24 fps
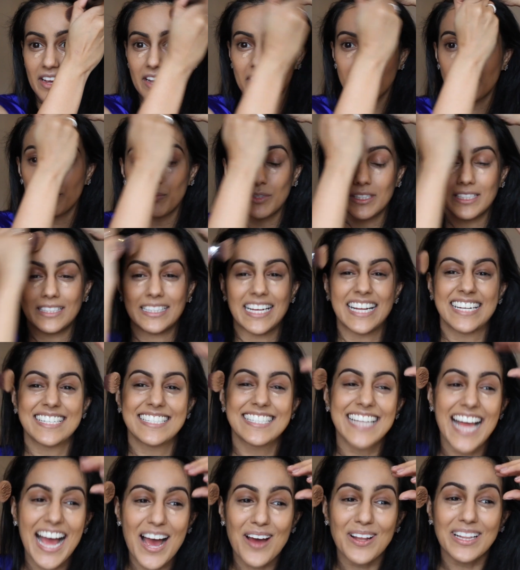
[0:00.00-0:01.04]
head, bring that
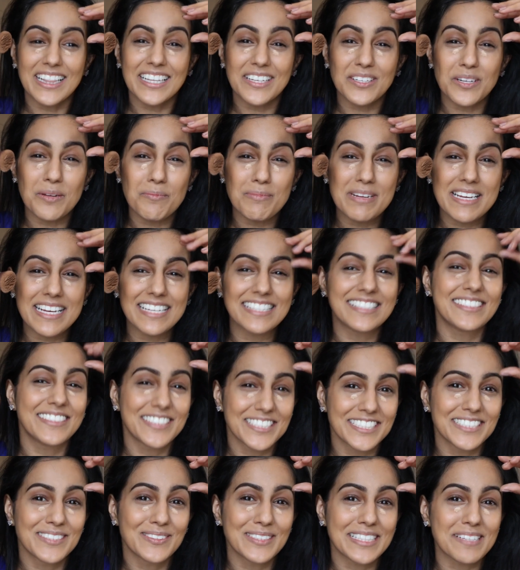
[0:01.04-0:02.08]
down a little bit, you
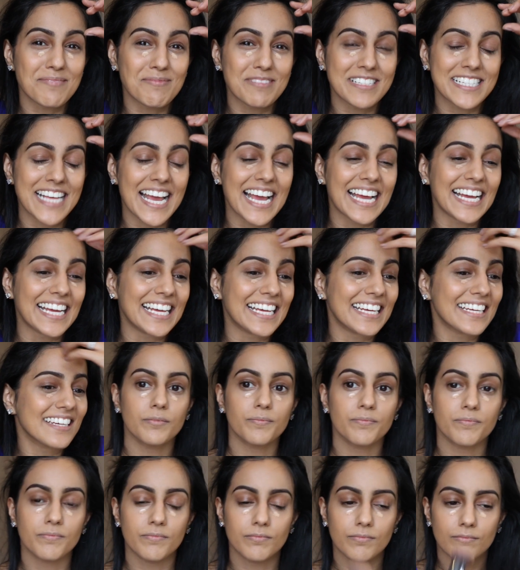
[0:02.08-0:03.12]
know what I'm saying?
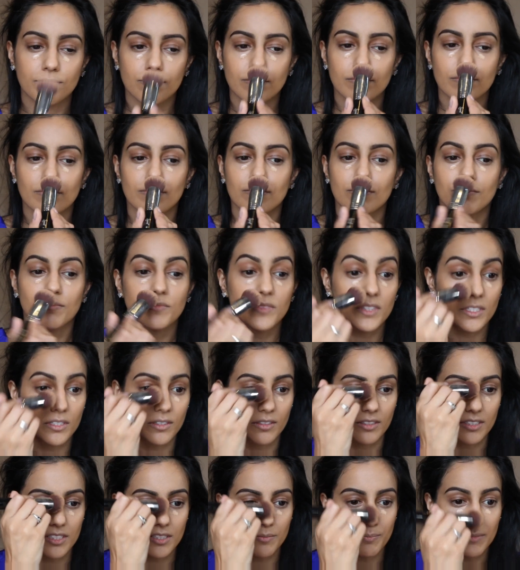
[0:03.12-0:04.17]
Oh,
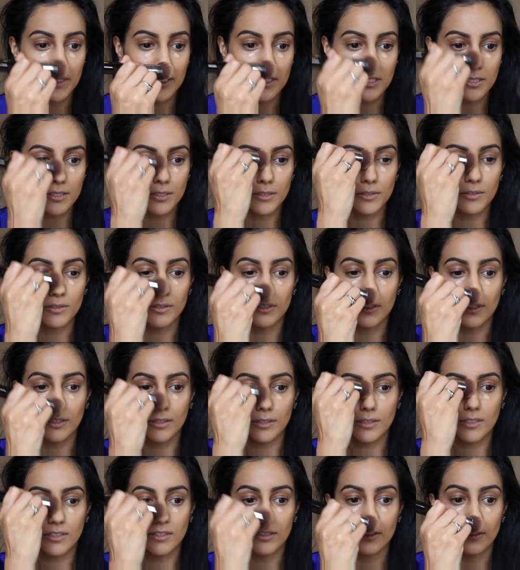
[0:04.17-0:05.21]
it smells so
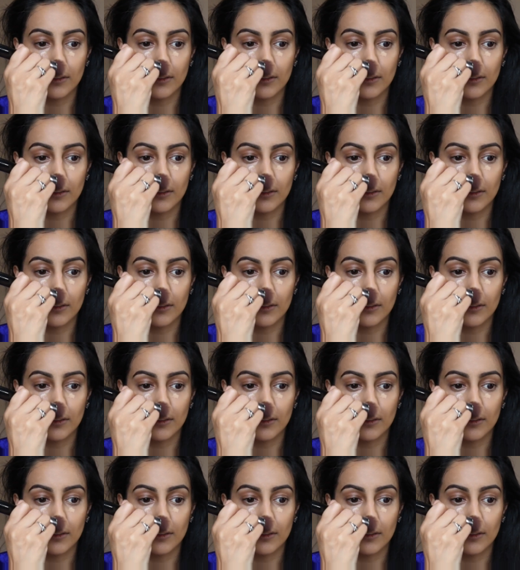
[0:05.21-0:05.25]
good.